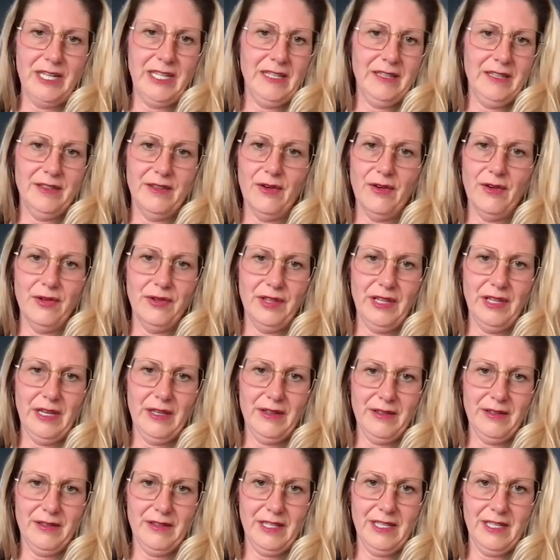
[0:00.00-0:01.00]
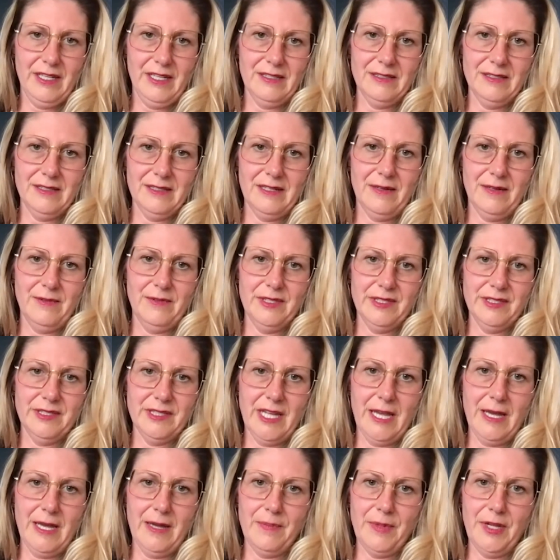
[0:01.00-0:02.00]
and all the other things and I
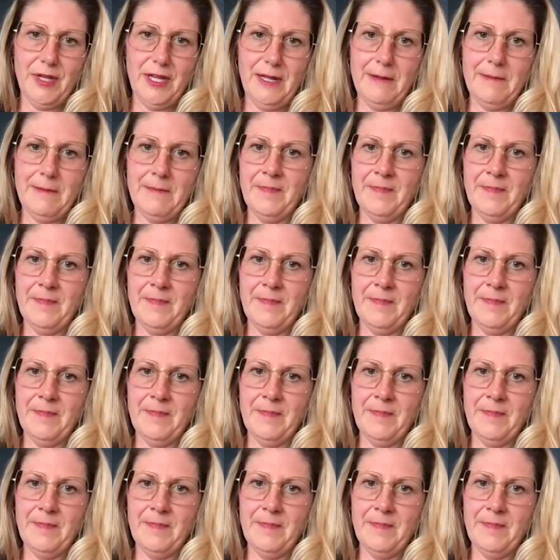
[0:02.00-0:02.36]
wasn't happy.